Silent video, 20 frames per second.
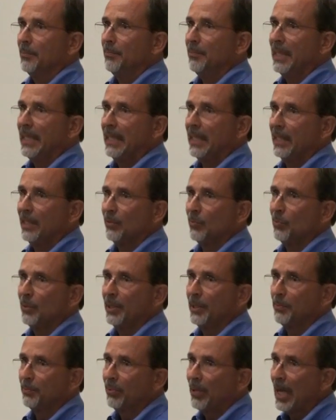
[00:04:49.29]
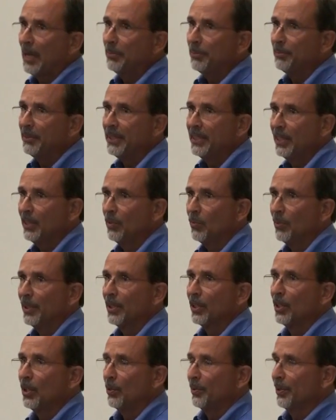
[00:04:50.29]
meaning we probably didn't
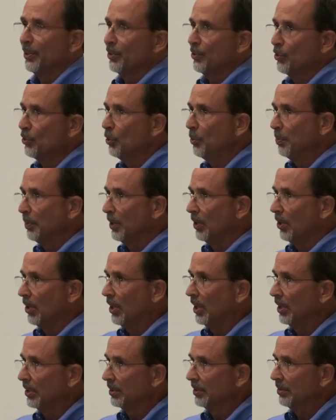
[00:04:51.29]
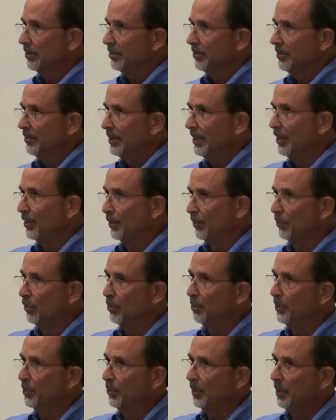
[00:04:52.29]
want to go with a super long
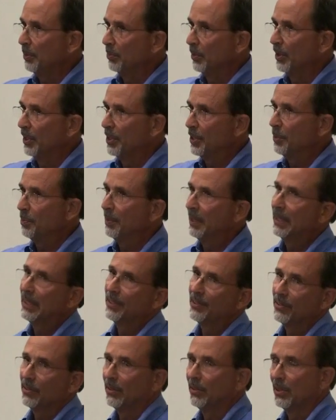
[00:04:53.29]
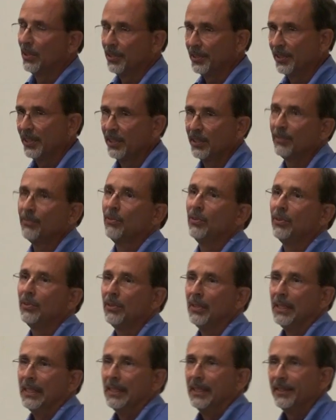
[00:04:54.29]
interval between burns, because the longer the
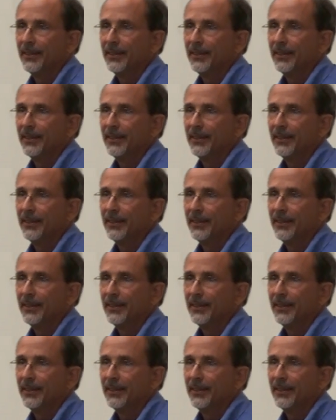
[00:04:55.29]
interval,